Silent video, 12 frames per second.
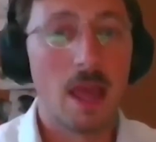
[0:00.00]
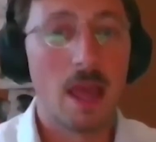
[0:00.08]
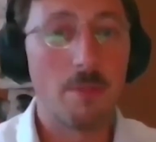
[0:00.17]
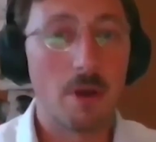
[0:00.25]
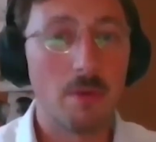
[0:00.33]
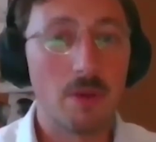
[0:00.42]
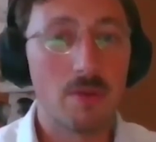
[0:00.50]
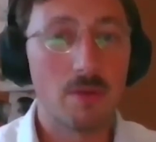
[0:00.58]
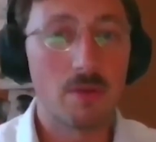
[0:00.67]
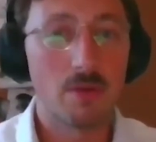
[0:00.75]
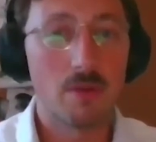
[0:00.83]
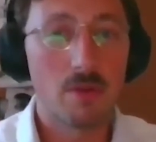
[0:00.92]
And my
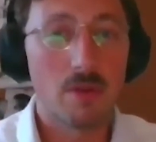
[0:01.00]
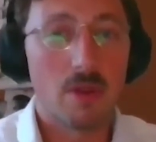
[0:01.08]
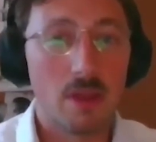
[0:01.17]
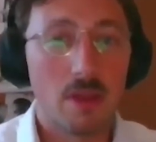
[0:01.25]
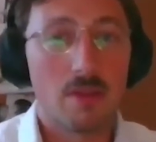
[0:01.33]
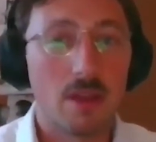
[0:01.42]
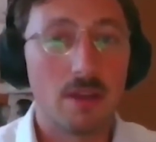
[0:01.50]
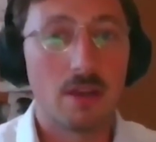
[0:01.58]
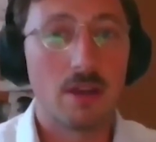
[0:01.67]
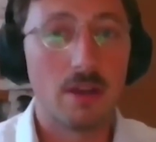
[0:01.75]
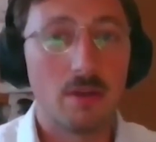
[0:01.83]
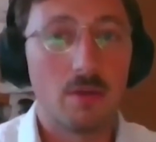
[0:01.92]
research is
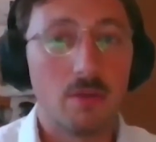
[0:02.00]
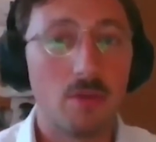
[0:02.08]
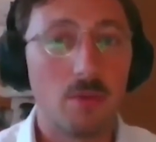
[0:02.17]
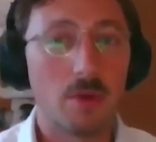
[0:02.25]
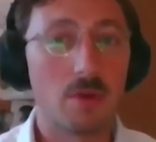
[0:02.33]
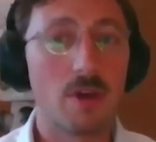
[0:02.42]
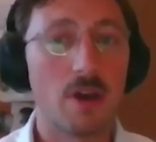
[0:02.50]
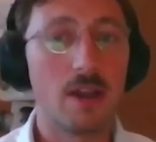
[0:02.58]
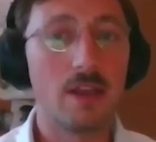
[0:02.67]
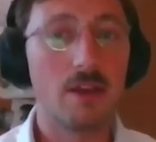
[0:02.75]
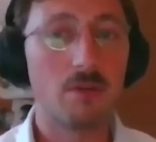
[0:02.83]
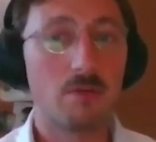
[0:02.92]
entitled Towards
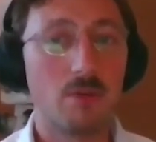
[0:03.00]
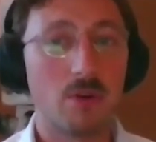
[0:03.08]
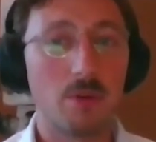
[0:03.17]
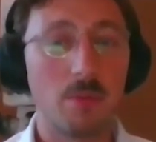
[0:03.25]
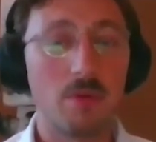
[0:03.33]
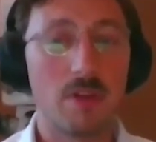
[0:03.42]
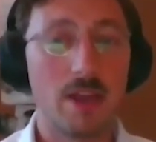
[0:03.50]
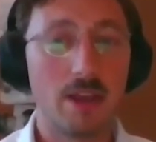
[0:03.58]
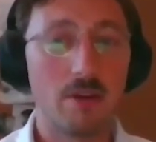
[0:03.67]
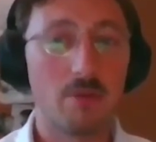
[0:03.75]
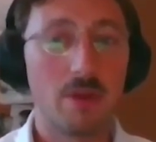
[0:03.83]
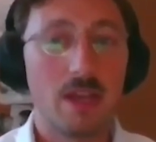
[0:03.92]
Highly Conformal
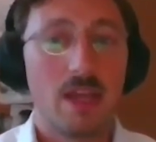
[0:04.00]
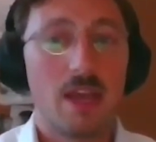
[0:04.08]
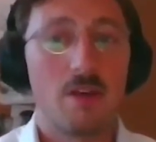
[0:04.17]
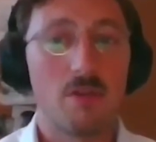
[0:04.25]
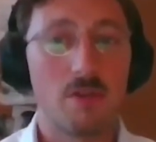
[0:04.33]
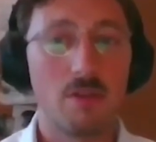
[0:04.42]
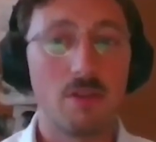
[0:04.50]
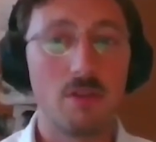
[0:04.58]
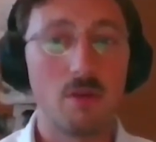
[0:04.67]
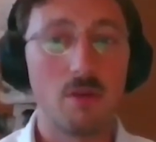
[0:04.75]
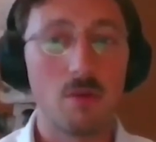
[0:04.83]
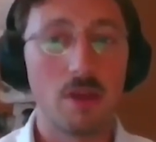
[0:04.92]
Flank Irradiation
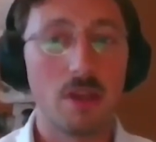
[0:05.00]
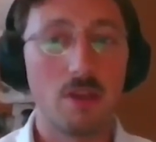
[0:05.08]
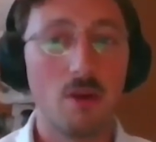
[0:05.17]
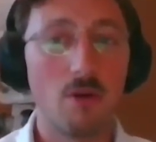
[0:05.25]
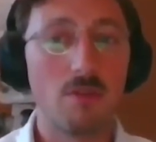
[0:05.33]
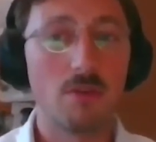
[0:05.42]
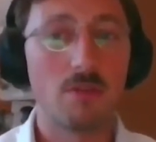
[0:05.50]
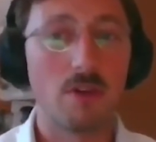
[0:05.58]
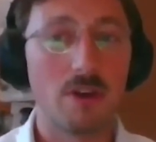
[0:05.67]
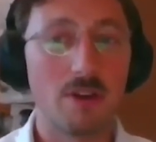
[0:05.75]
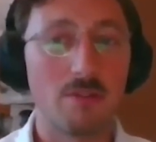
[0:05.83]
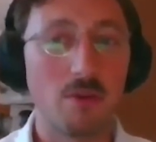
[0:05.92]
Using Novel
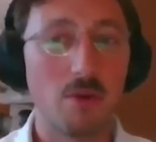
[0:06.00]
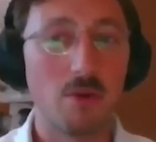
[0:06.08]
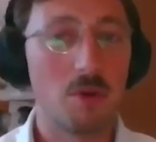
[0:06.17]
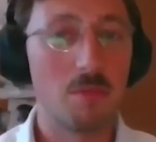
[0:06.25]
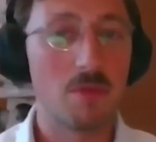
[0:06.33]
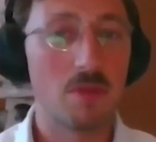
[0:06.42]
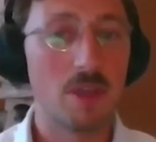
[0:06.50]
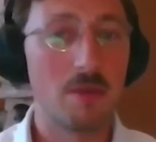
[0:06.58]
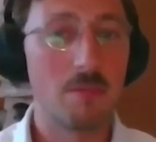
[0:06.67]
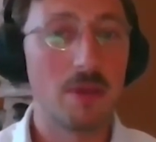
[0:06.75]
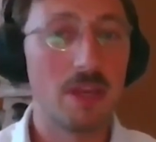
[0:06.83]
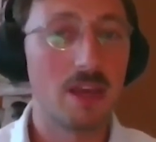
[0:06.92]
Target Volumes
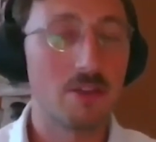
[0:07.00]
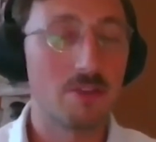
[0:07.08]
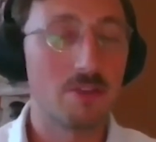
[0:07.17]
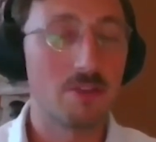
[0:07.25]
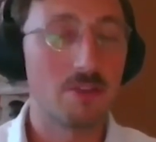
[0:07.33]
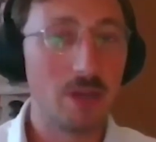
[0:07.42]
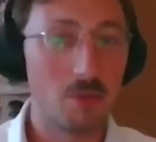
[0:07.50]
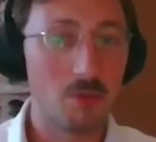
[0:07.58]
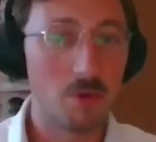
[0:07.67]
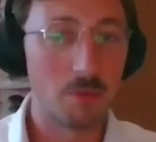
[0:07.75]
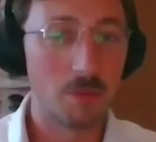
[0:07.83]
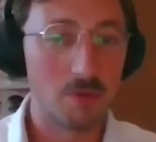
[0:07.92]
in Pediatric Renal
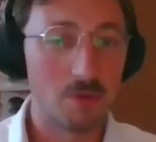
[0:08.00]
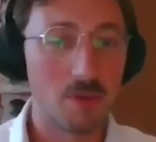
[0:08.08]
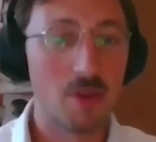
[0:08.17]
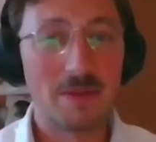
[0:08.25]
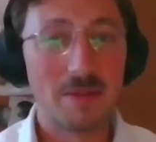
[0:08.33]
Tumors.